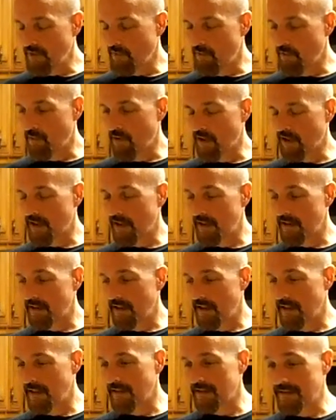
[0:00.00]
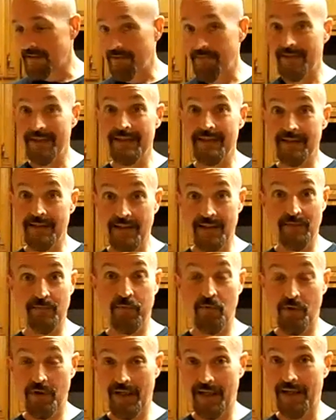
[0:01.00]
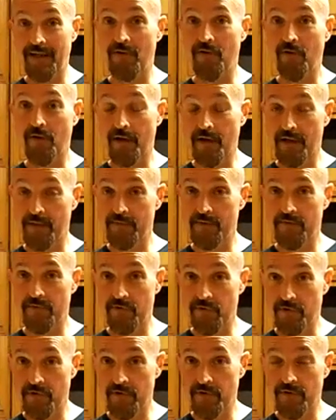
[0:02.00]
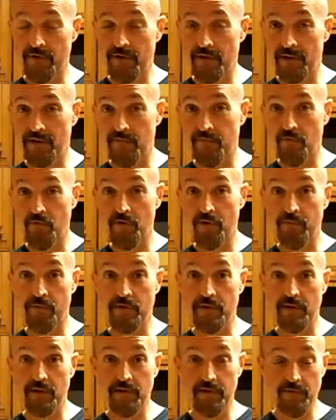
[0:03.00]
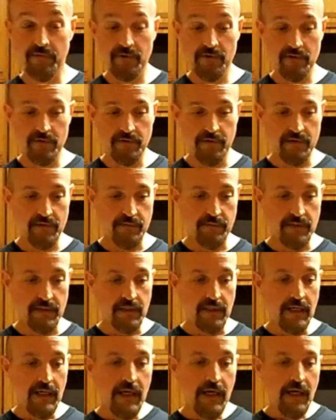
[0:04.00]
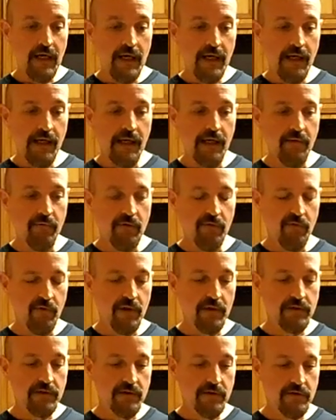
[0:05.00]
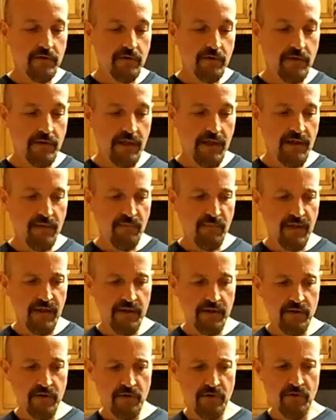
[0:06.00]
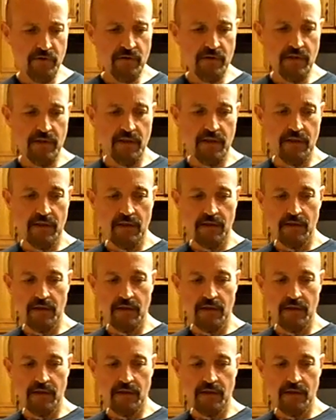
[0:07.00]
we want to cut it down to 76.8 grams of sugar. That's 40% of the original recipe. And we want to do that by using